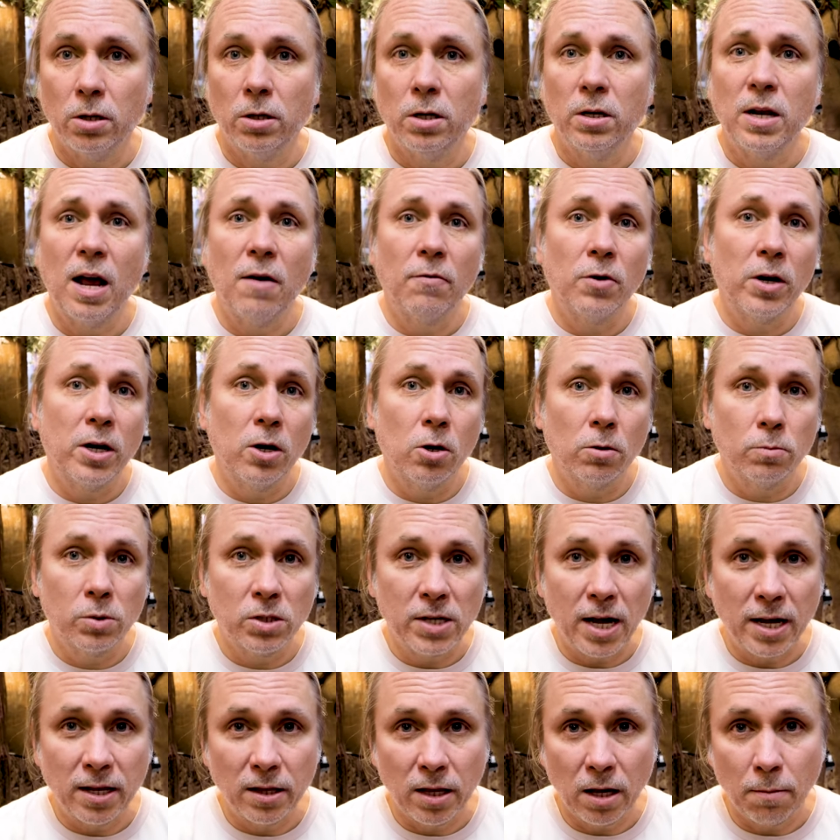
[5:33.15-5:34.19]
You never hear him
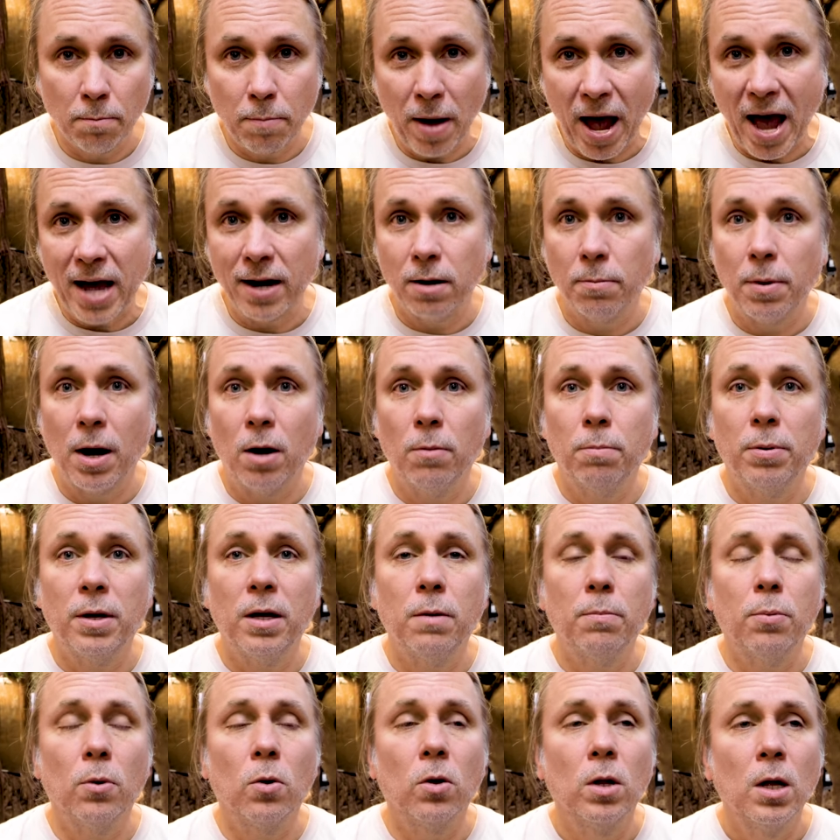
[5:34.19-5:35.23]
say anything bad about
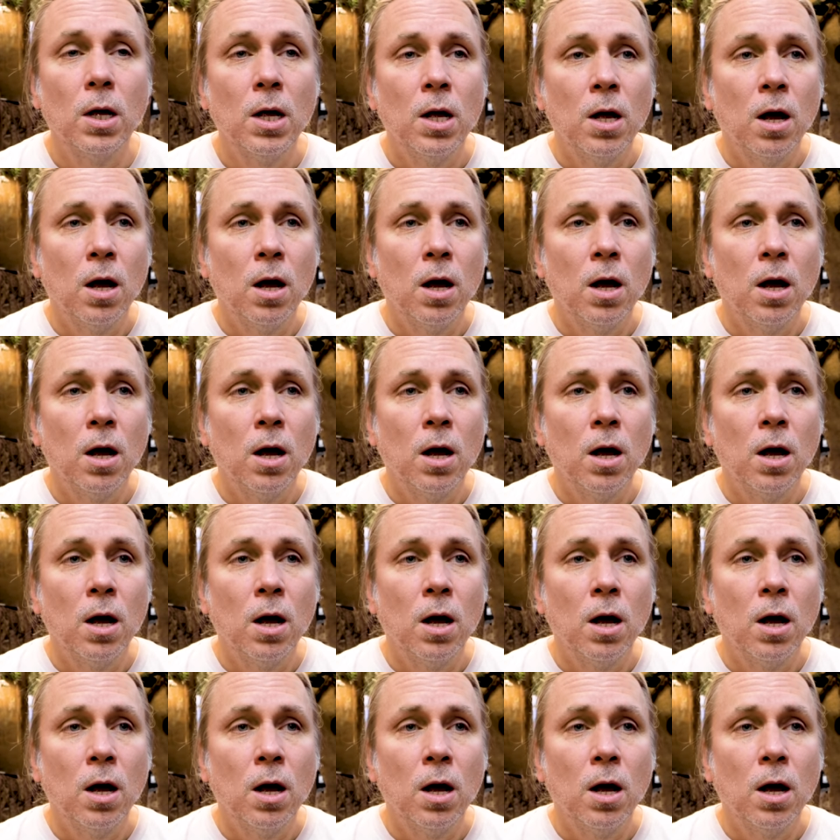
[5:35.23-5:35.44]
people.